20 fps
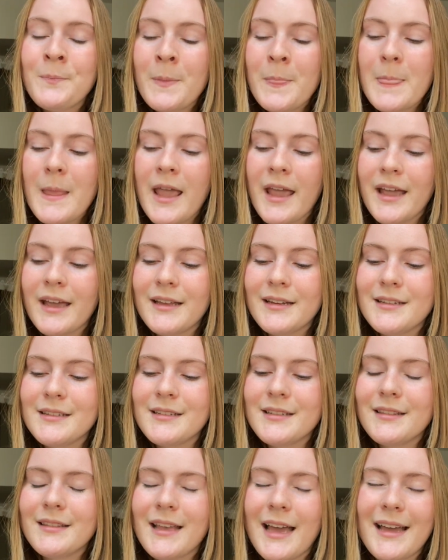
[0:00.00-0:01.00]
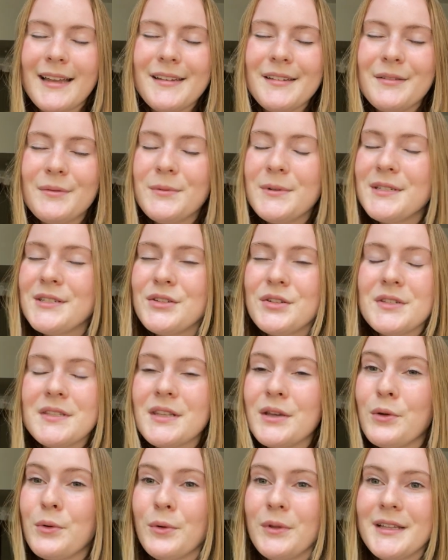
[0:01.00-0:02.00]
and that was just
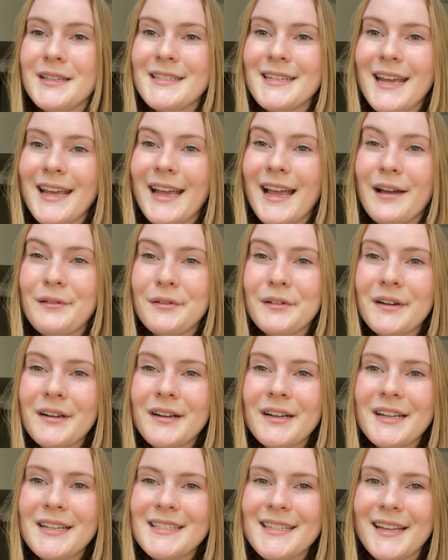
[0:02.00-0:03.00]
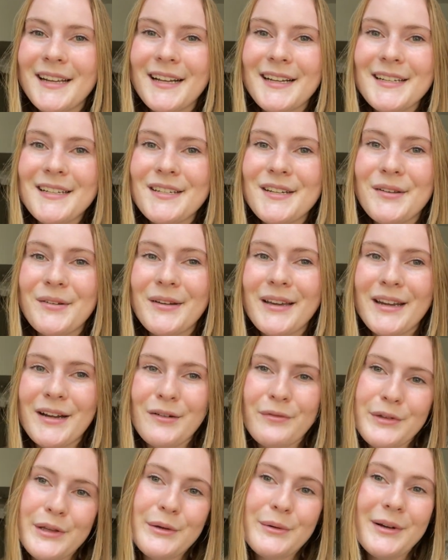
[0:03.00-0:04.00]
the coolest day ever because I got to
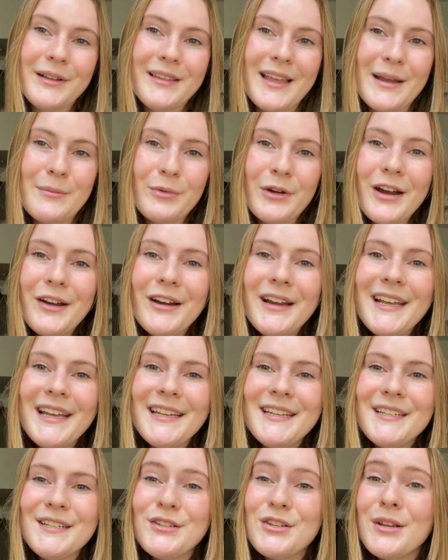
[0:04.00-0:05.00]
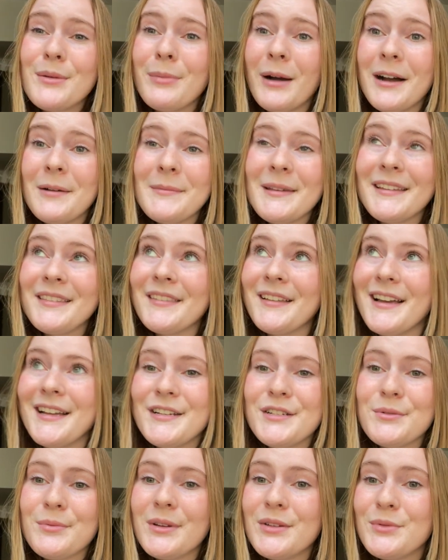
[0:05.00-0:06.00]
interview a librarian. She bought me
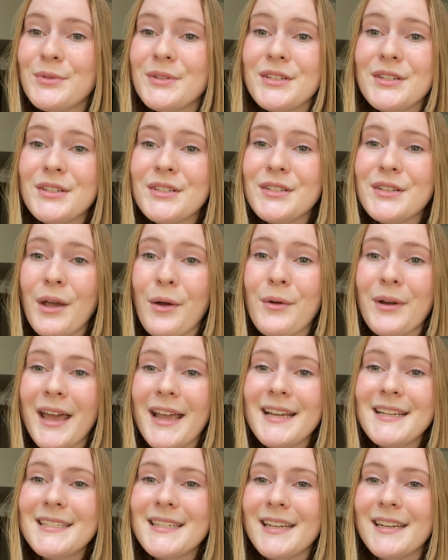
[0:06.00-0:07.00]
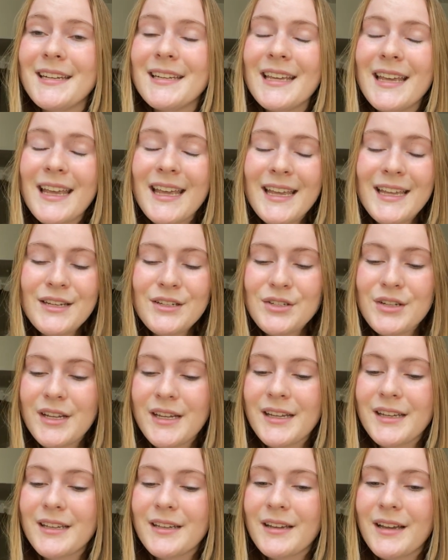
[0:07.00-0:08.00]
lunch, which was just so nice, and
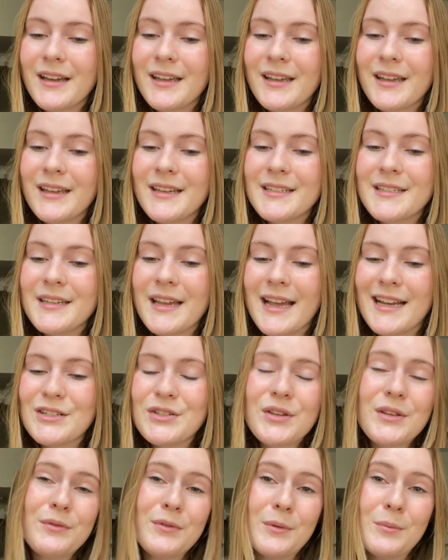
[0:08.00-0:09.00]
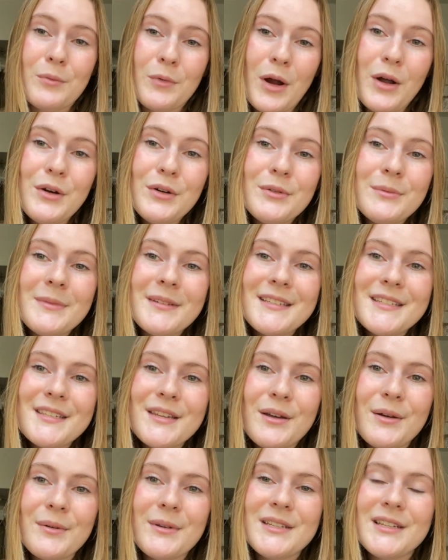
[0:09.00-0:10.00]
she is actually from Rome,
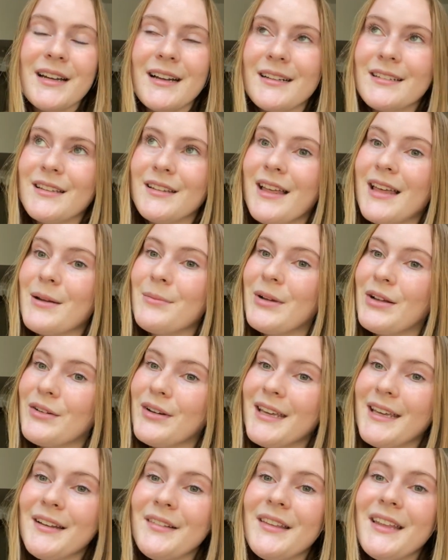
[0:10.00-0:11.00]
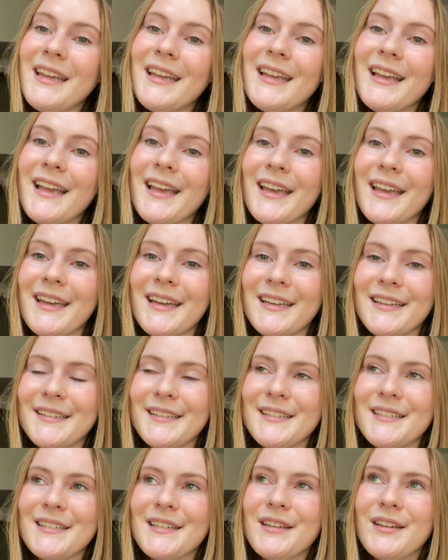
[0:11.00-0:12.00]
so we talked a lot about Italy,
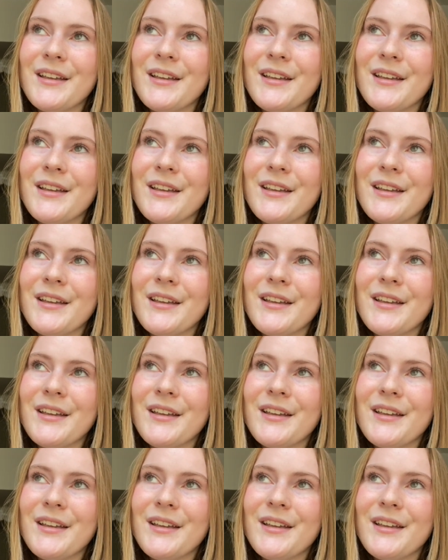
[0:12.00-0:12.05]
and